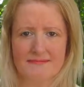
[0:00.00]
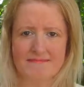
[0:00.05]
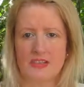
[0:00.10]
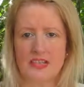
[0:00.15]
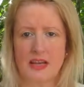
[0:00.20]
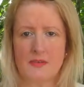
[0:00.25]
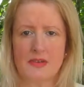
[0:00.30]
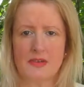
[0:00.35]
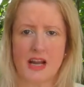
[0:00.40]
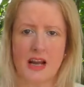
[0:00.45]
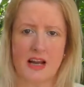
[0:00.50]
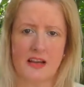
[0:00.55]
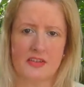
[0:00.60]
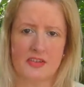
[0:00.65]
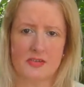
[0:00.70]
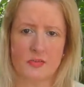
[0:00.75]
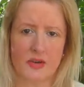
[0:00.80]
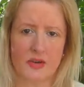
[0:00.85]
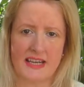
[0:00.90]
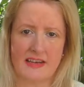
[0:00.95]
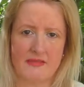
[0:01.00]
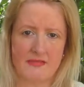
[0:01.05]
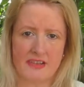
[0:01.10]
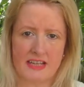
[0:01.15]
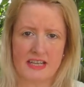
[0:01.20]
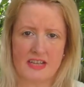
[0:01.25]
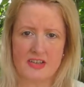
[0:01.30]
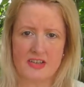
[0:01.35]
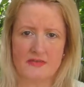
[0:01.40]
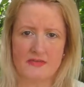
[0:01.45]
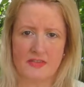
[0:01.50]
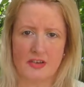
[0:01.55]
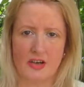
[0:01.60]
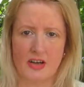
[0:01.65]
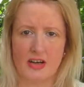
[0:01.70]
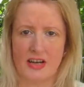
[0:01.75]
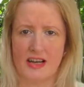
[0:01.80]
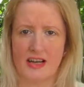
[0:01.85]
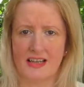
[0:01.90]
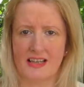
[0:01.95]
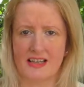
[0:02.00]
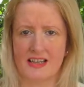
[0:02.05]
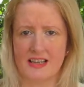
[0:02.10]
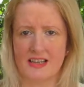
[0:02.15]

Sometimes we reach for